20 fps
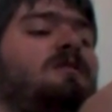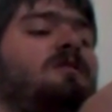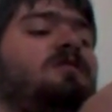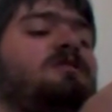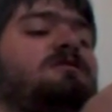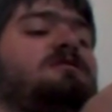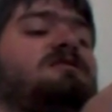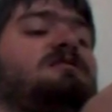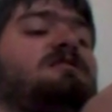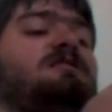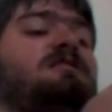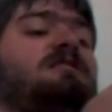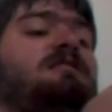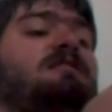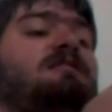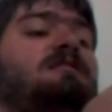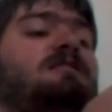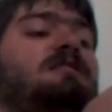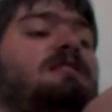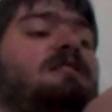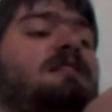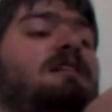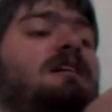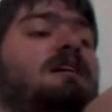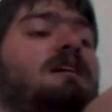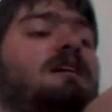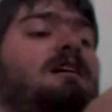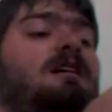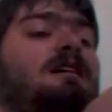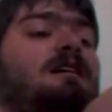Flusha smiled.
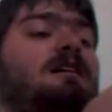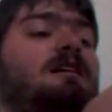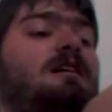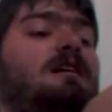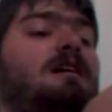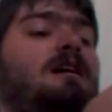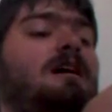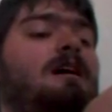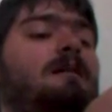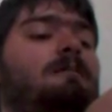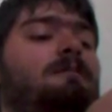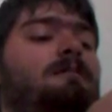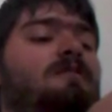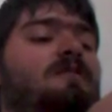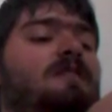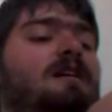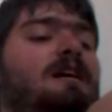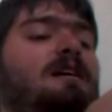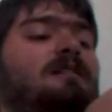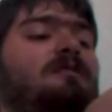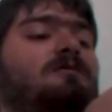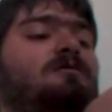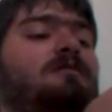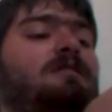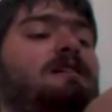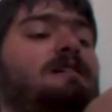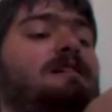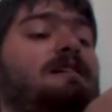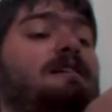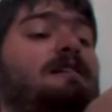I'm fine,
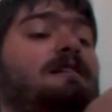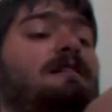here.